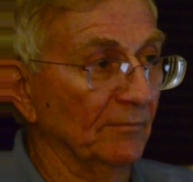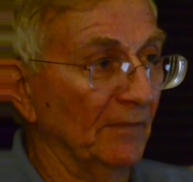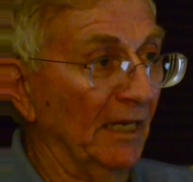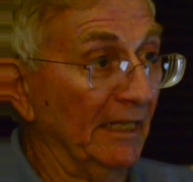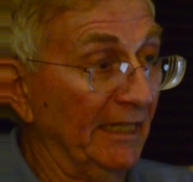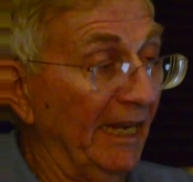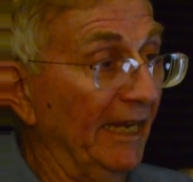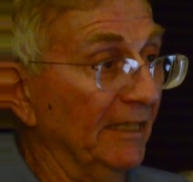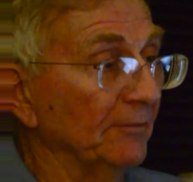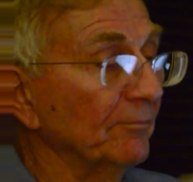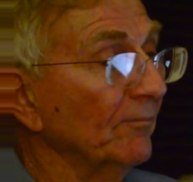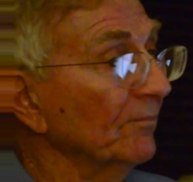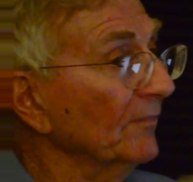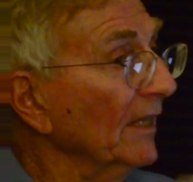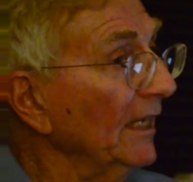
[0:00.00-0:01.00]
again,
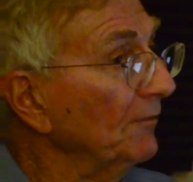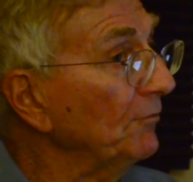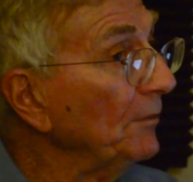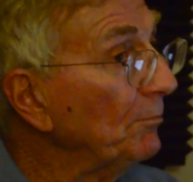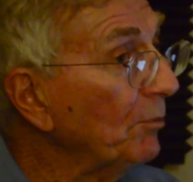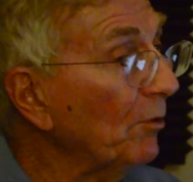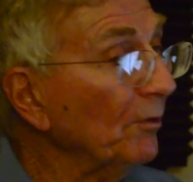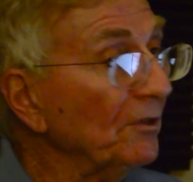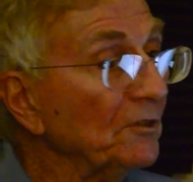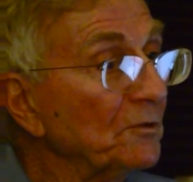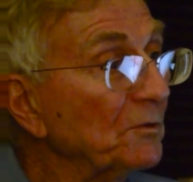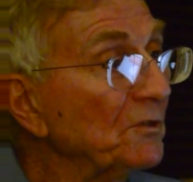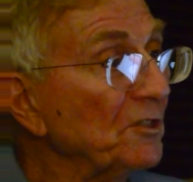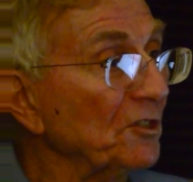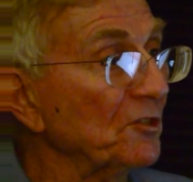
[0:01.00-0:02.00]
if reporters
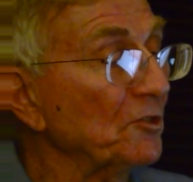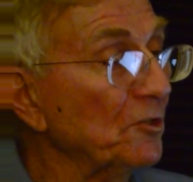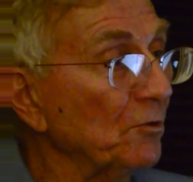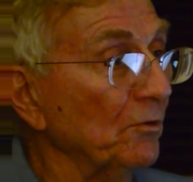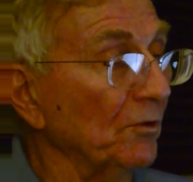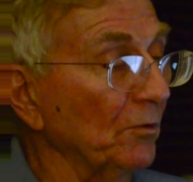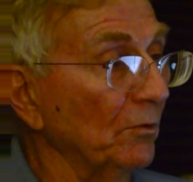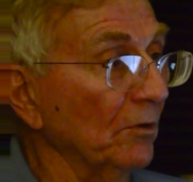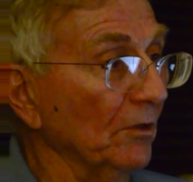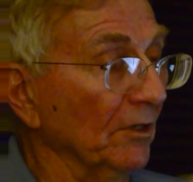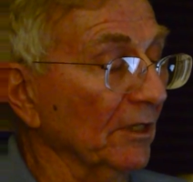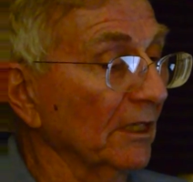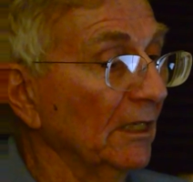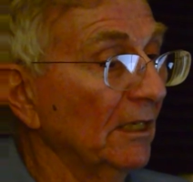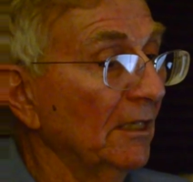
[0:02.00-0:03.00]
would just do the
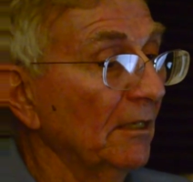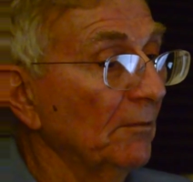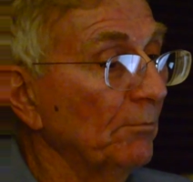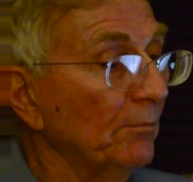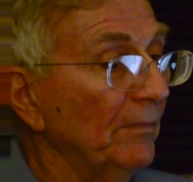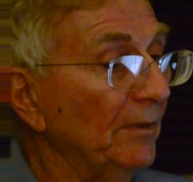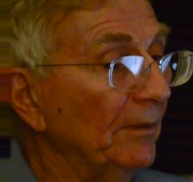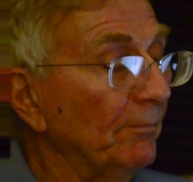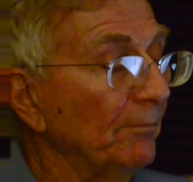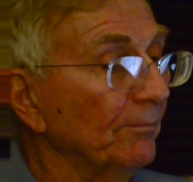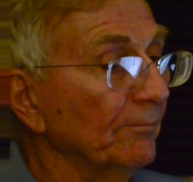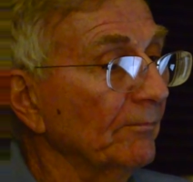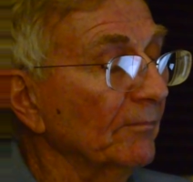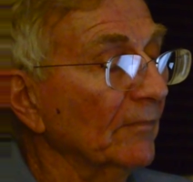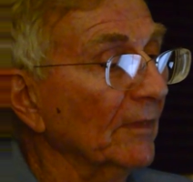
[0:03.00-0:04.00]
work,
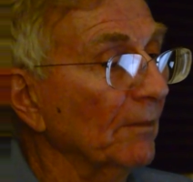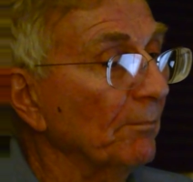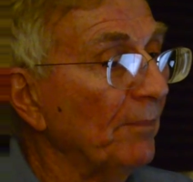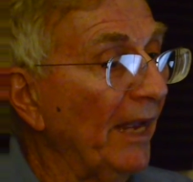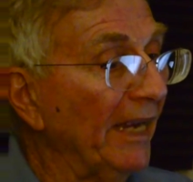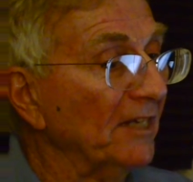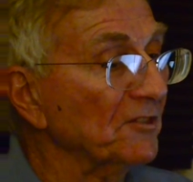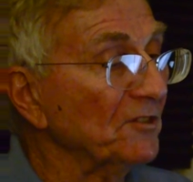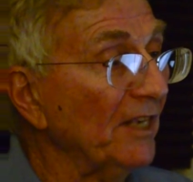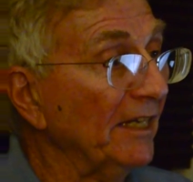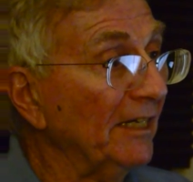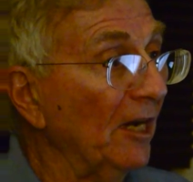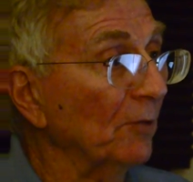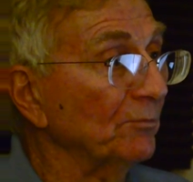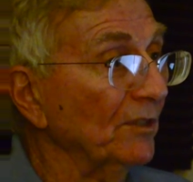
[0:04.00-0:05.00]
Pakistan
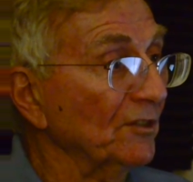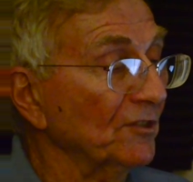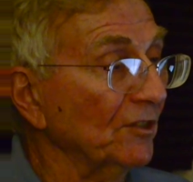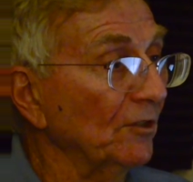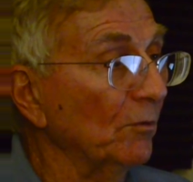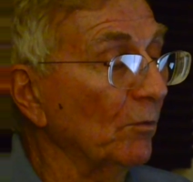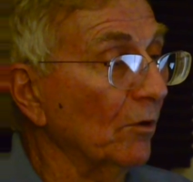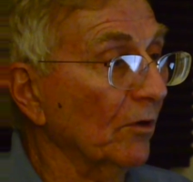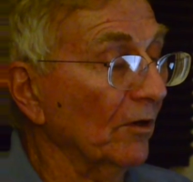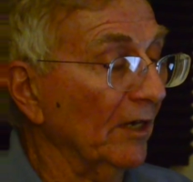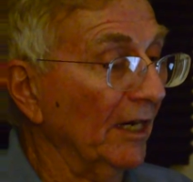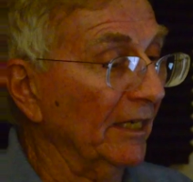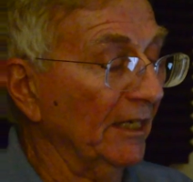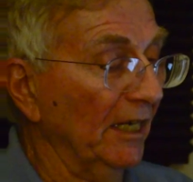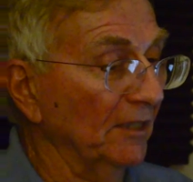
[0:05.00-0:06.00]
helped us in the war
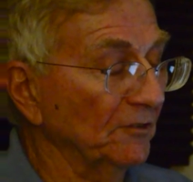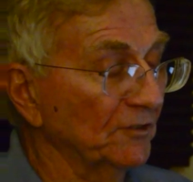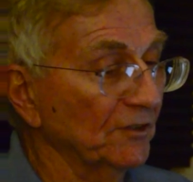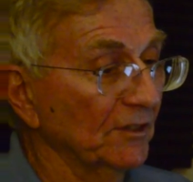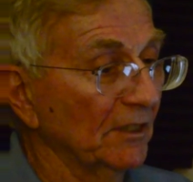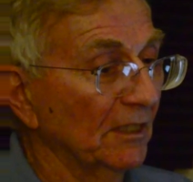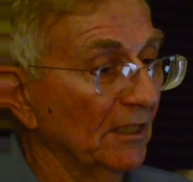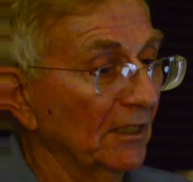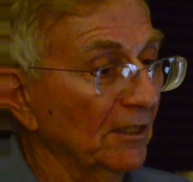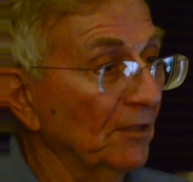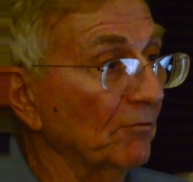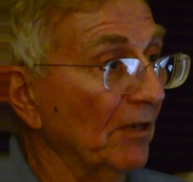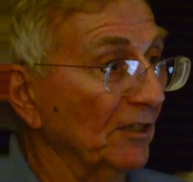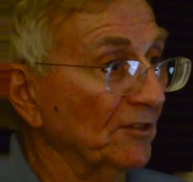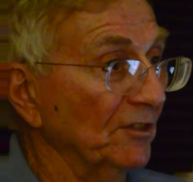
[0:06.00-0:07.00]
against the
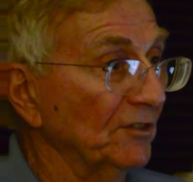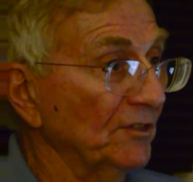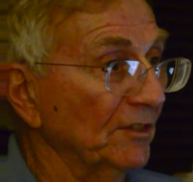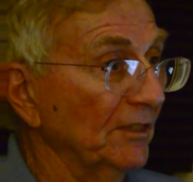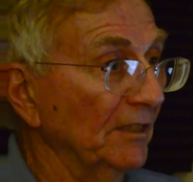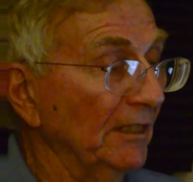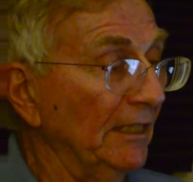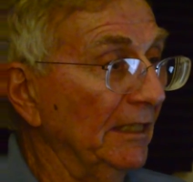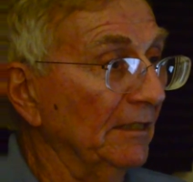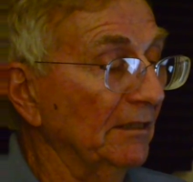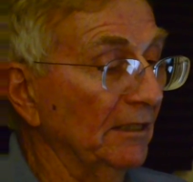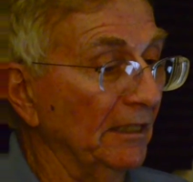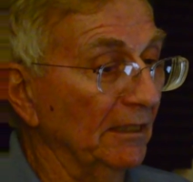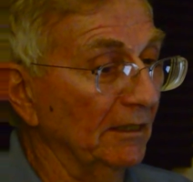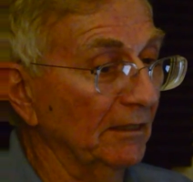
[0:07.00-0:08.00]
Russians
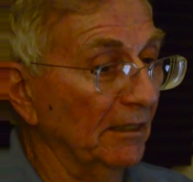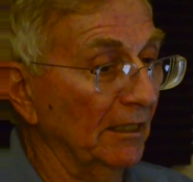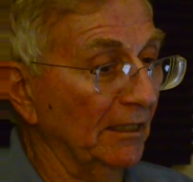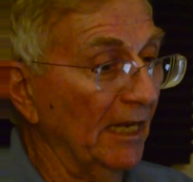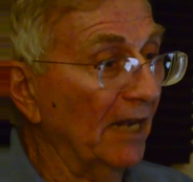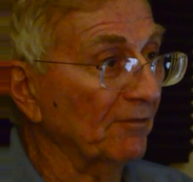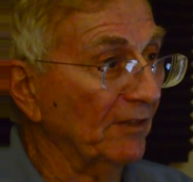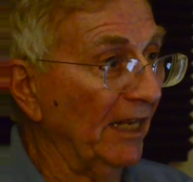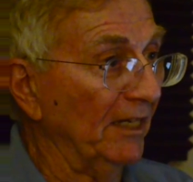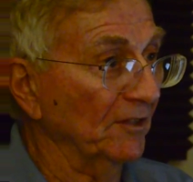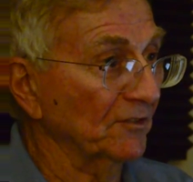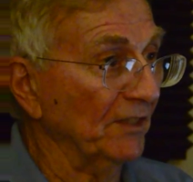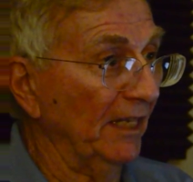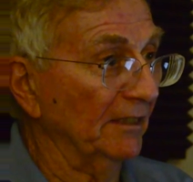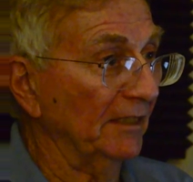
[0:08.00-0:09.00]
in
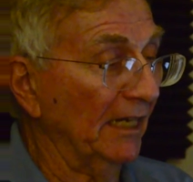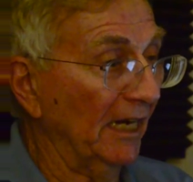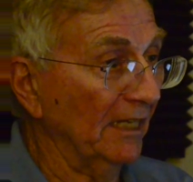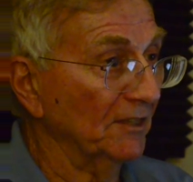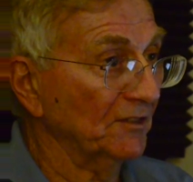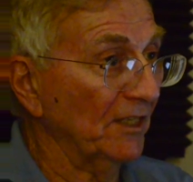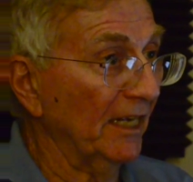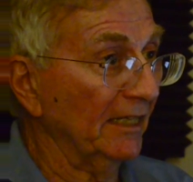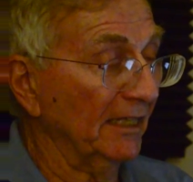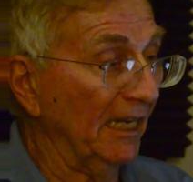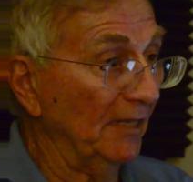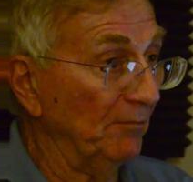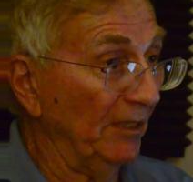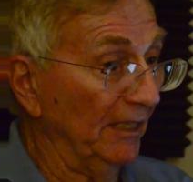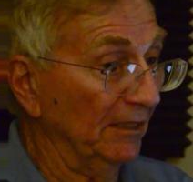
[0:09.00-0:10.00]
Afghanistan. The ISI
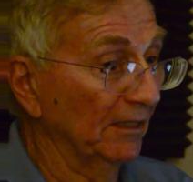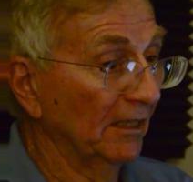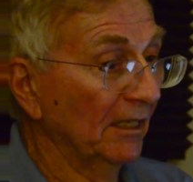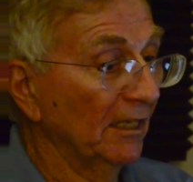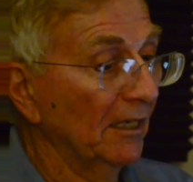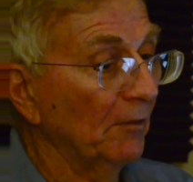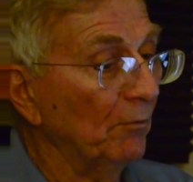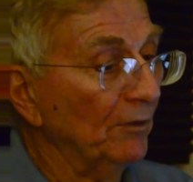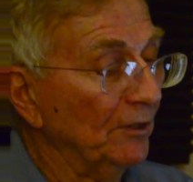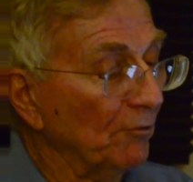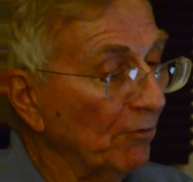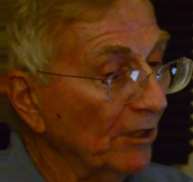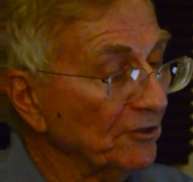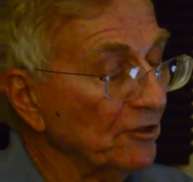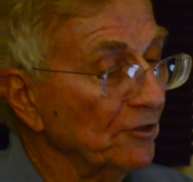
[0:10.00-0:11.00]
came in. When the
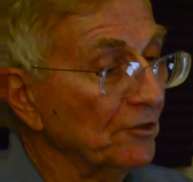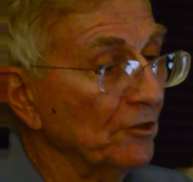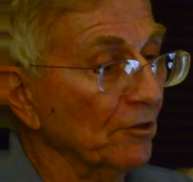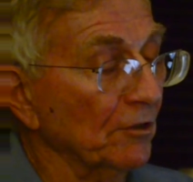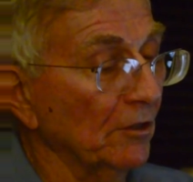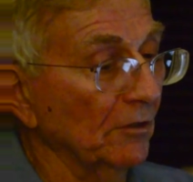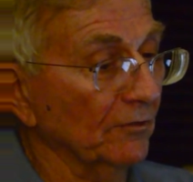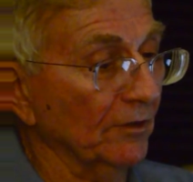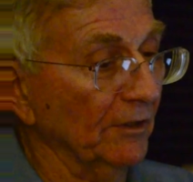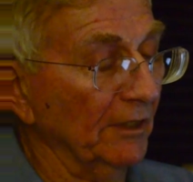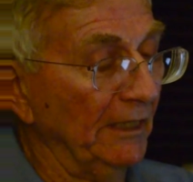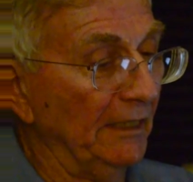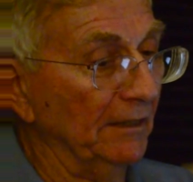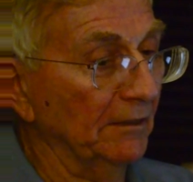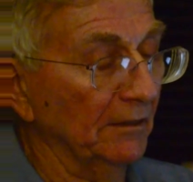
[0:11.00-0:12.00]
Russians took over
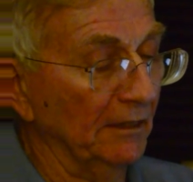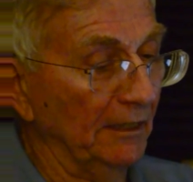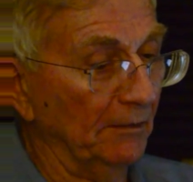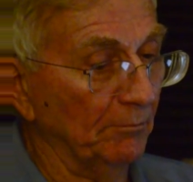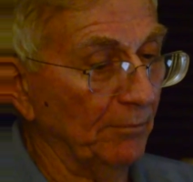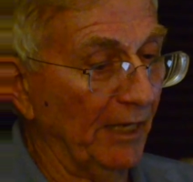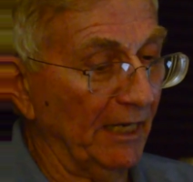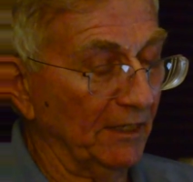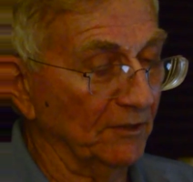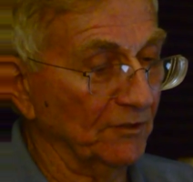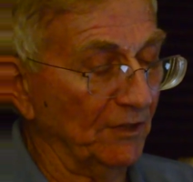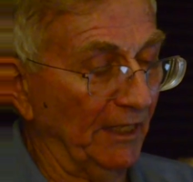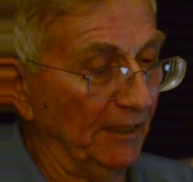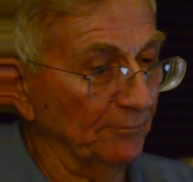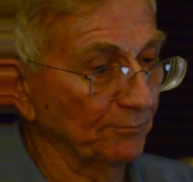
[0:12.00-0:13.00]
in
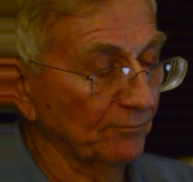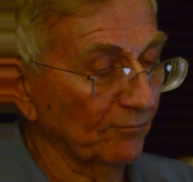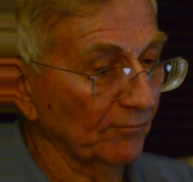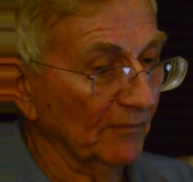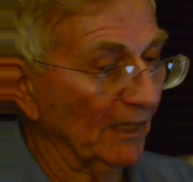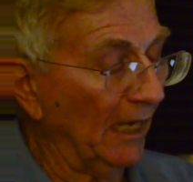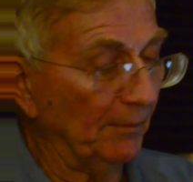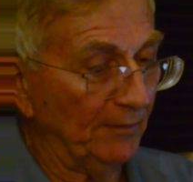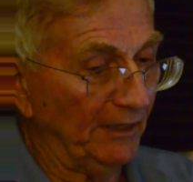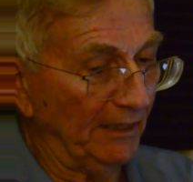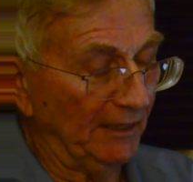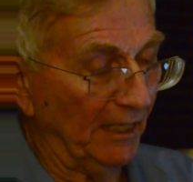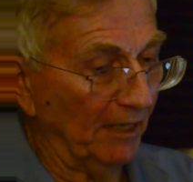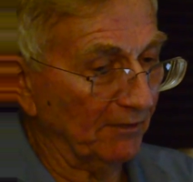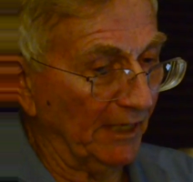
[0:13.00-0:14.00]
Pakistan,
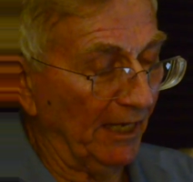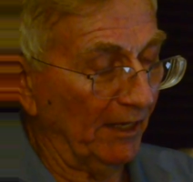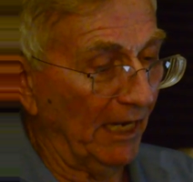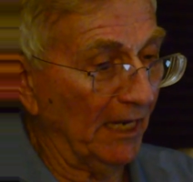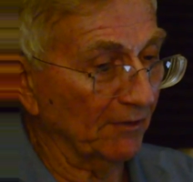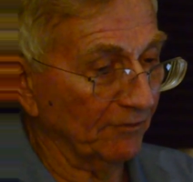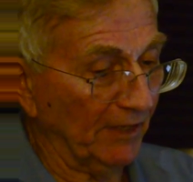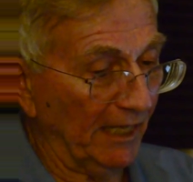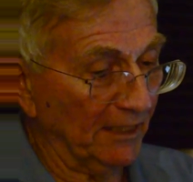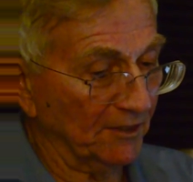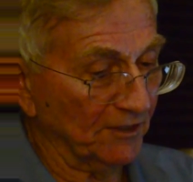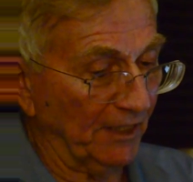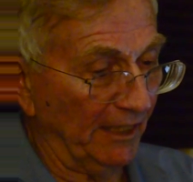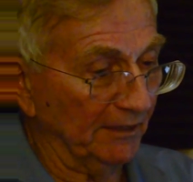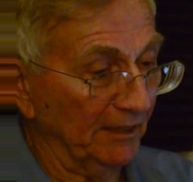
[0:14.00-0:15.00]
in
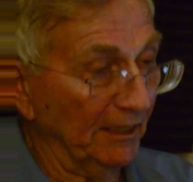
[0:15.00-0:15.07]
Afghanistan,